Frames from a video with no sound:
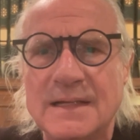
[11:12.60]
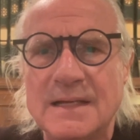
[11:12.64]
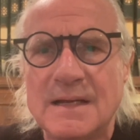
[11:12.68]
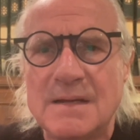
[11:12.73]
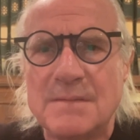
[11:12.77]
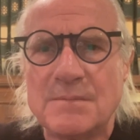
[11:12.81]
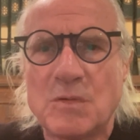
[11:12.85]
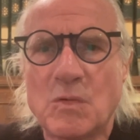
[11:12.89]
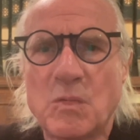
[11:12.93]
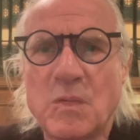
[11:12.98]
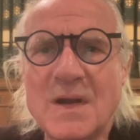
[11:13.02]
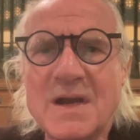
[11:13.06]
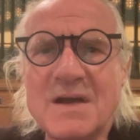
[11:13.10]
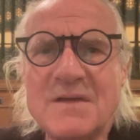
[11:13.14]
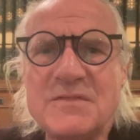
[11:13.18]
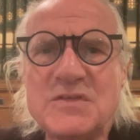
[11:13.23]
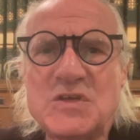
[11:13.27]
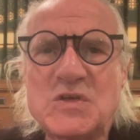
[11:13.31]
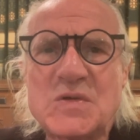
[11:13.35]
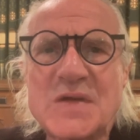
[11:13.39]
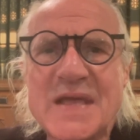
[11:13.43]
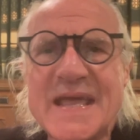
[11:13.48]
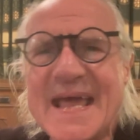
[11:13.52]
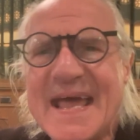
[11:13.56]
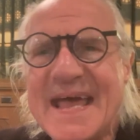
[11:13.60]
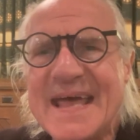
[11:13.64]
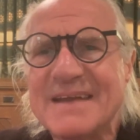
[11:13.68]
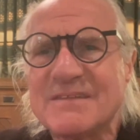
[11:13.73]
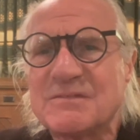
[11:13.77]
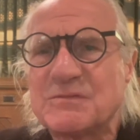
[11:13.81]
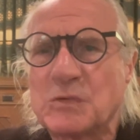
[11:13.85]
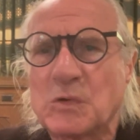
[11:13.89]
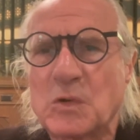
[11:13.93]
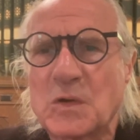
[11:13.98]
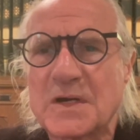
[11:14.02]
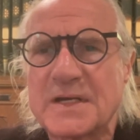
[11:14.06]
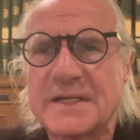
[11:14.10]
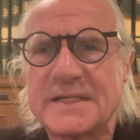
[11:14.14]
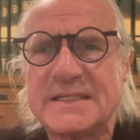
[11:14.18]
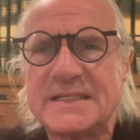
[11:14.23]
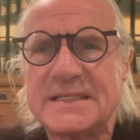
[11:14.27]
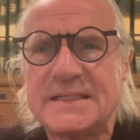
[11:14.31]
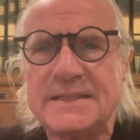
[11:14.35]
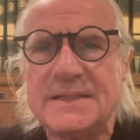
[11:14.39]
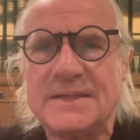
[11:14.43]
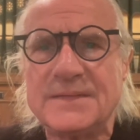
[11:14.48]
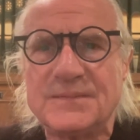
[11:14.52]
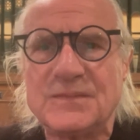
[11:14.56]
But whatever you can afford
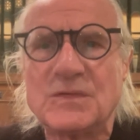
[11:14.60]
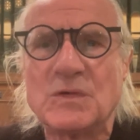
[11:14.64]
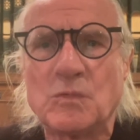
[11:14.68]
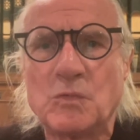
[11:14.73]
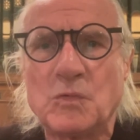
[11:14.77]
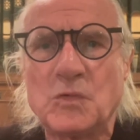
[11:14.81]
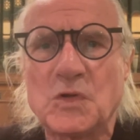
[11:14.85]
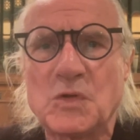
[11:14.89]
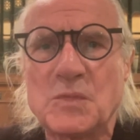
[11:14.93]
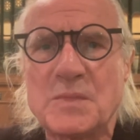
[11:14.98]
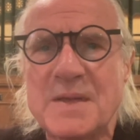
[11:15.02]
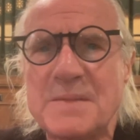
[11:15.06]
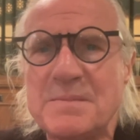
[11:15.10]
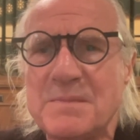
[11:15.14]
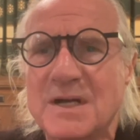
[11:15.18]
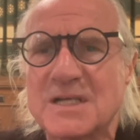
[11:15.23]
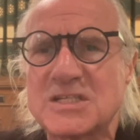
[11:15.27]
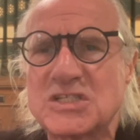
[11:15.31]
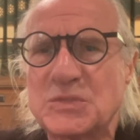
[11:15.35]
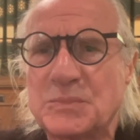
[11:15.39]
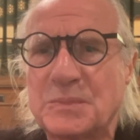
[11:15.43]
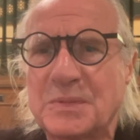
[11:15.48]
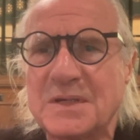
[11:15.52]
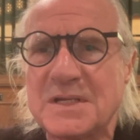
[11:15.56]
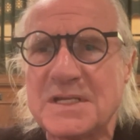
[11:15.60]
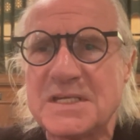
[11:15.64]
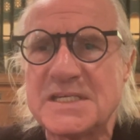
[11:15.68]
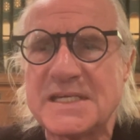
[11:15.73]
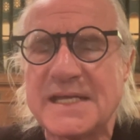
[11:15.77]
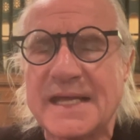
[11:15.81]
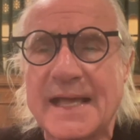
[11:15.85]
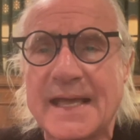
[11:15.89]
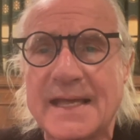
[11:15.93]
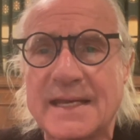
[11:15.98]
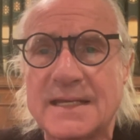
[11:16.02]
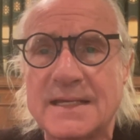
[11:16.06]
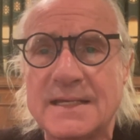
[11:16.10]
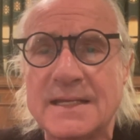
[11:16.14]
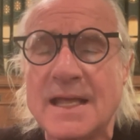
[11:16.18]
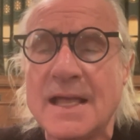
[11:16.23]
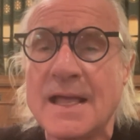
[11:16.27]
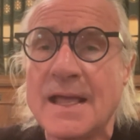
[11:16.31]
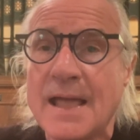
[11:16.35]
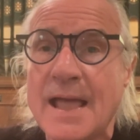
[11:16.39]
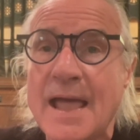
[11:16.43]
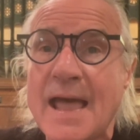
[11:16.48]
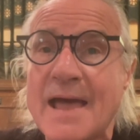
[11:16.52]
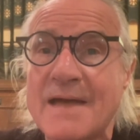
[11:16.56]
will be much appreciated
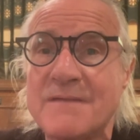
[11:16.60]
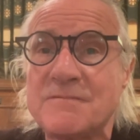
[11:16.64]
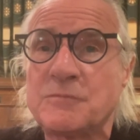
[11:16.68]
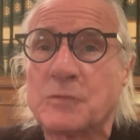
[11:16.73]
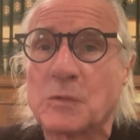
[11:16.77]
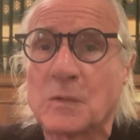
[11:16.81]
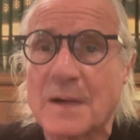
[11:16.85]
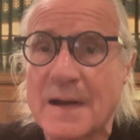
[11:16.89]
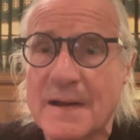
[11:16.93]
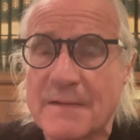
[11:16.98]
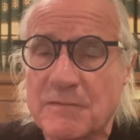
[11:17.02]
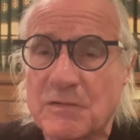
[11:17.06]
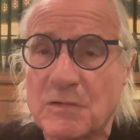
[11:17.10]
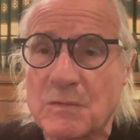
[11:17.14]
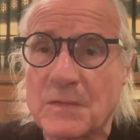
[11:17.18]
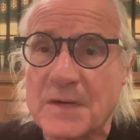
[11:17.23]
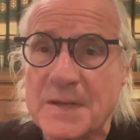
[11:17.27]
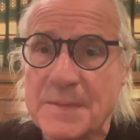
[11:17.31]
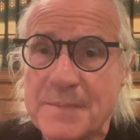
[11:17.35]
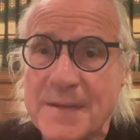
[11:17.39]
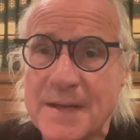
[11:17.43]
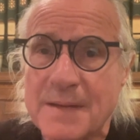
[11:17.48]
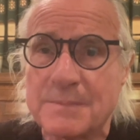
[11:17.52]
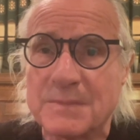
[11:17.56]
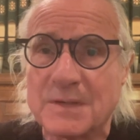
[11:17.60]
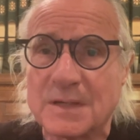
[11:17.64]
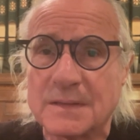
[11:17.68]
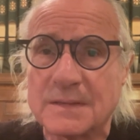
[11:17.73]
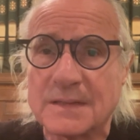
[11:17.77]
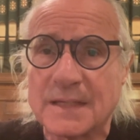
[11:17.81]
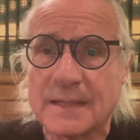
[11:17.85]
and forever remembered.